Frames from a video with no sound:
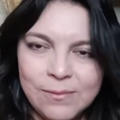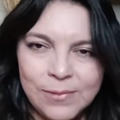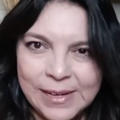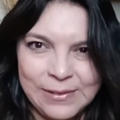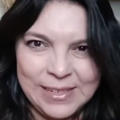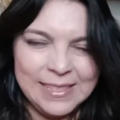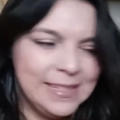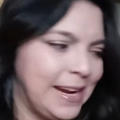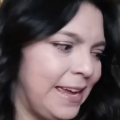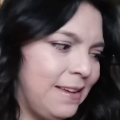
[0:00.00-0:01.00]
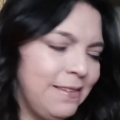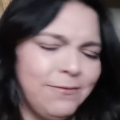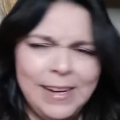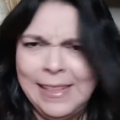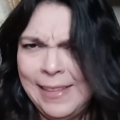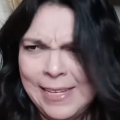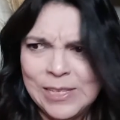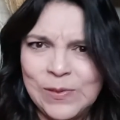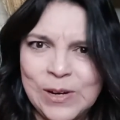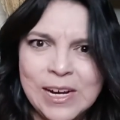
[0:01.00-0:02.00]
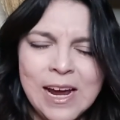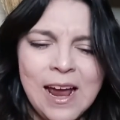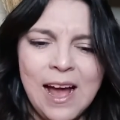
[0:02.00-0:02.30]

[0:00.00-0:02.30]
whatever it is that I find links for.